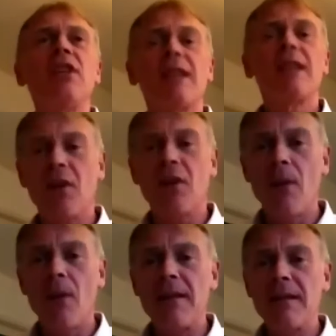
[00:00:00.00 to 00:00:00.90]
Thank you,
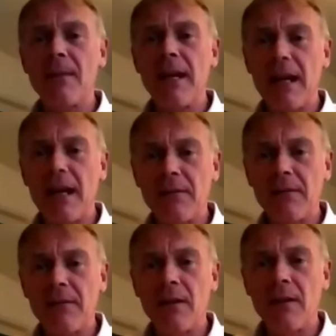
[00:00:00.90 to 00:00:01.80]
Jesus, for coming into my